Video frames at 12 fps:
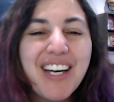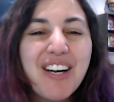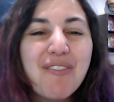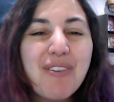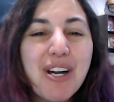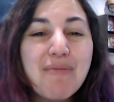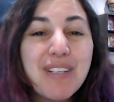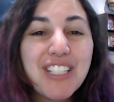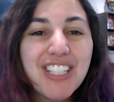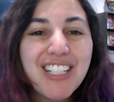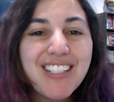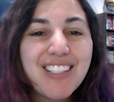where our
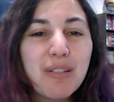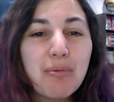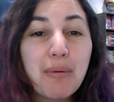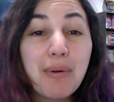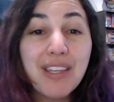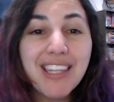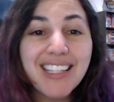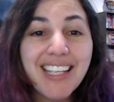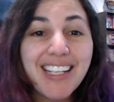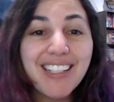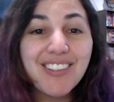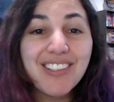mission is to promote the
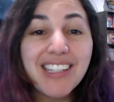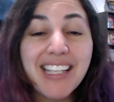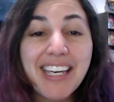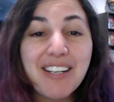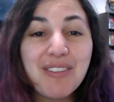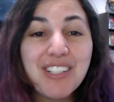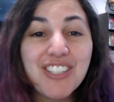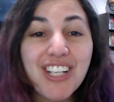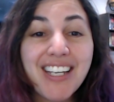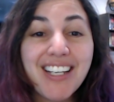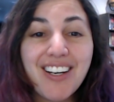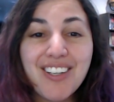Taíno language
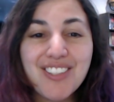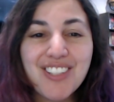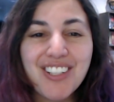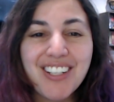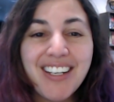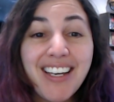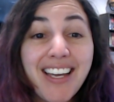and culture.